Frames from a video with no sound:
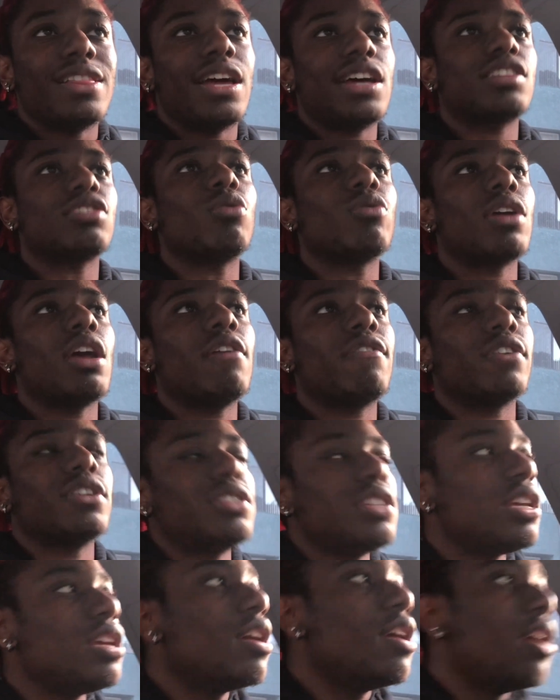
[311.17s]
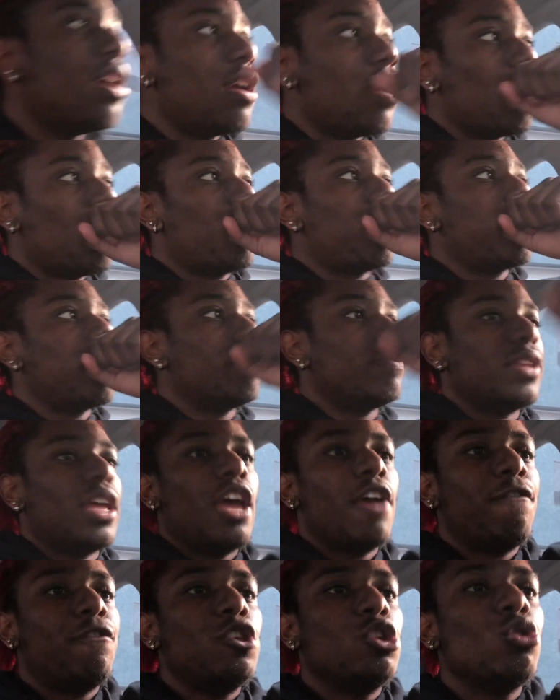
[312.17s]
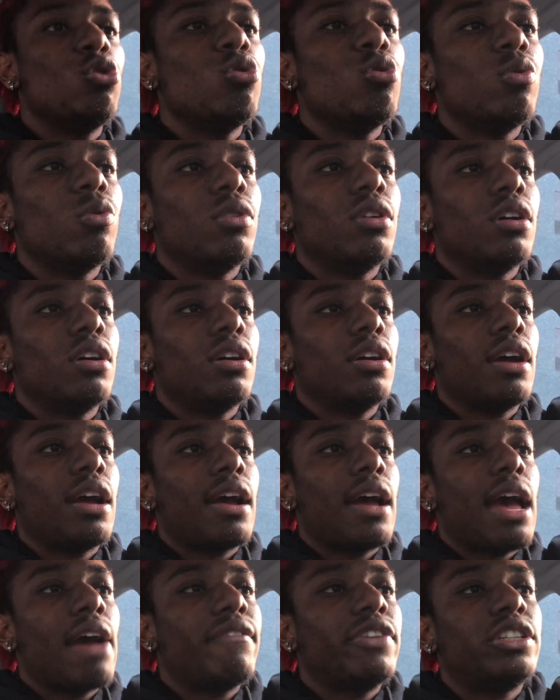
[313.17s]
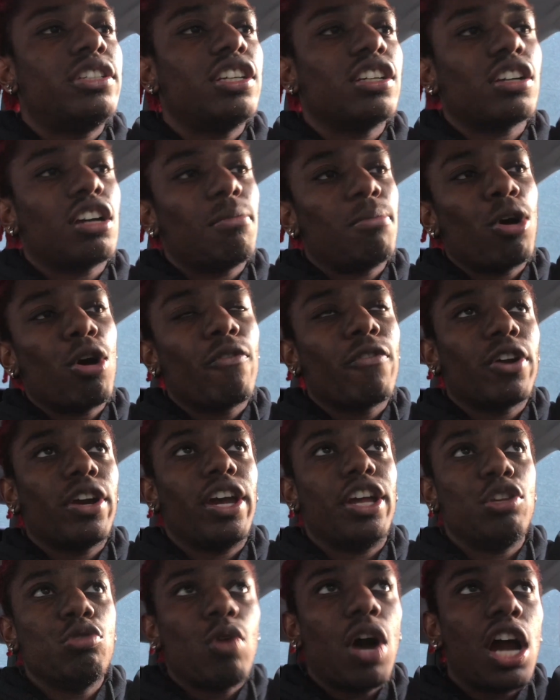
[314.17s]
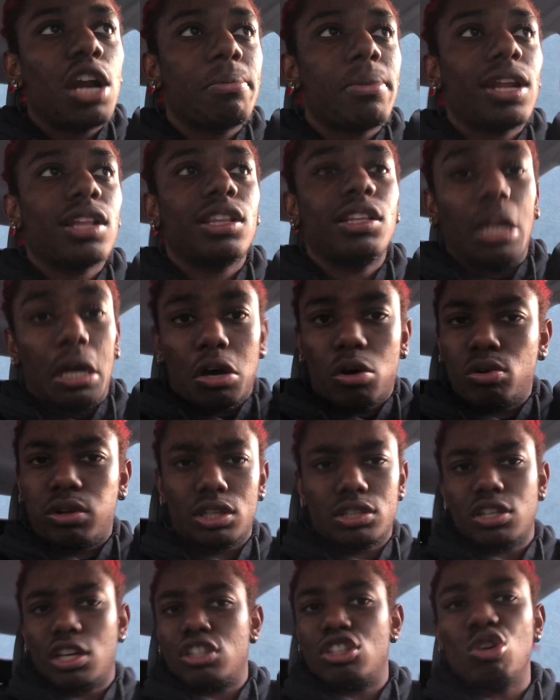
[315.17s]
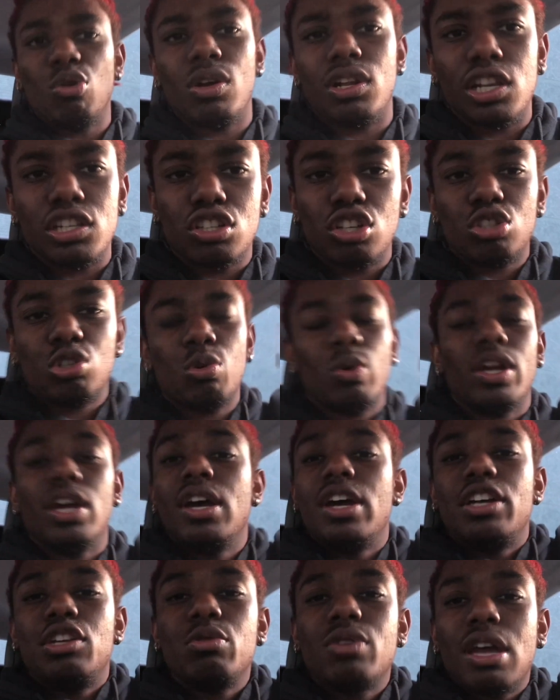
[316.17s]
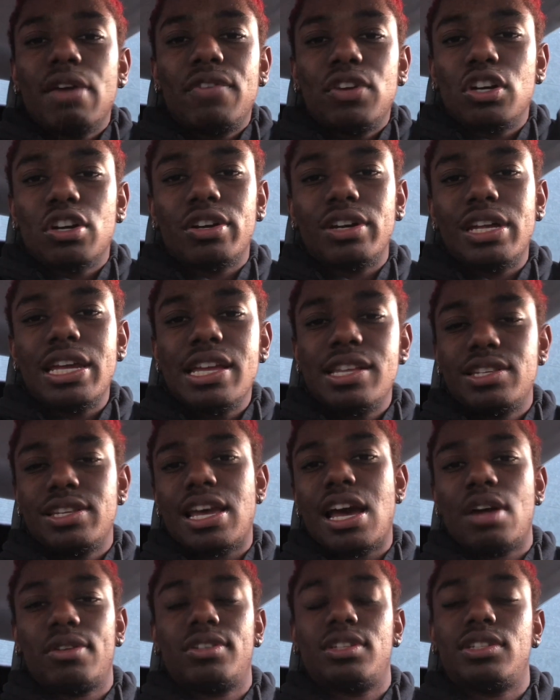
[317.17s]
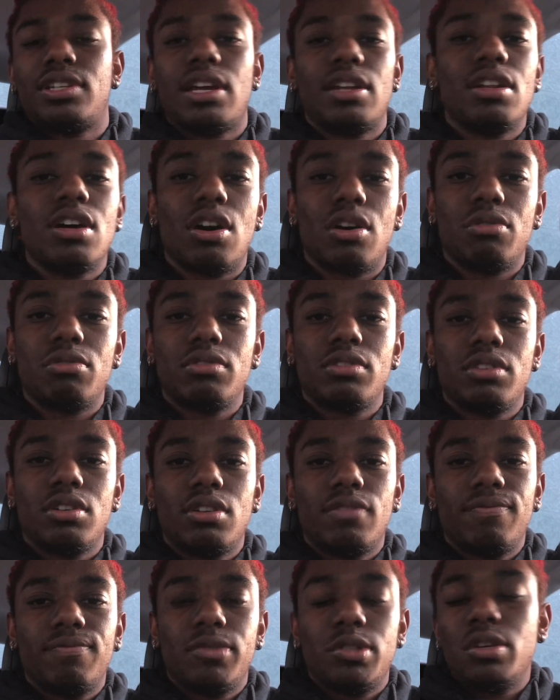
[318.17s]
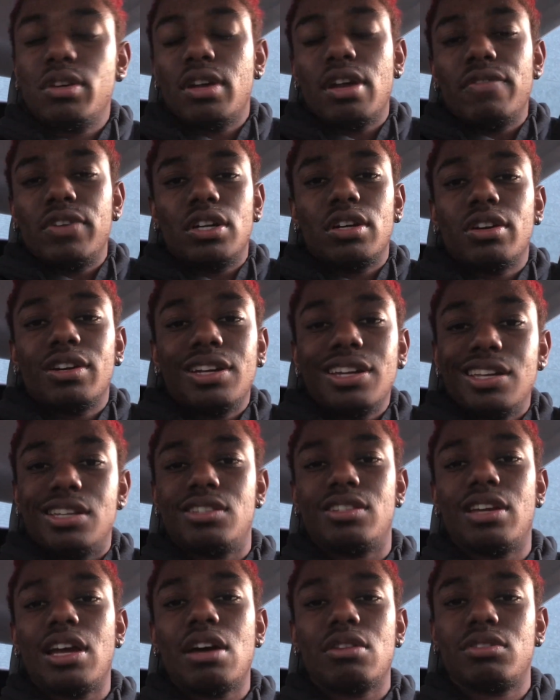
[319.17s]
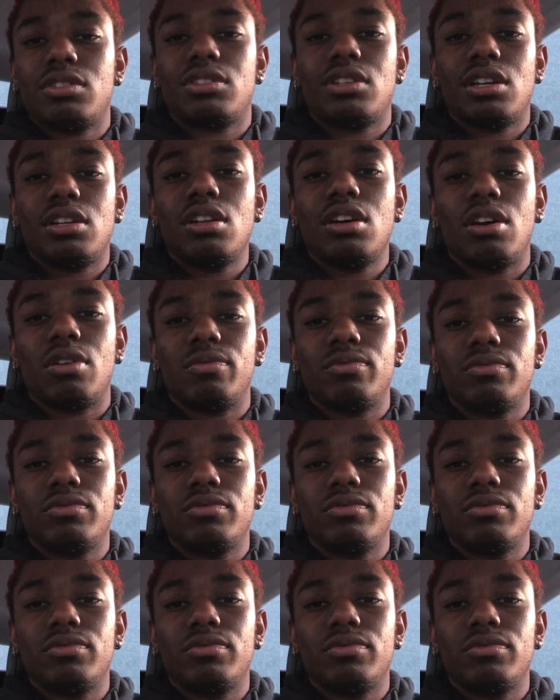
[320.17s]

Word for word: That's gonna give her, see, if you have a chick come over and you automatically, oh, let's get to it, let's get to it, you giving her an easy out to say no. You're giving her an easy out to say no.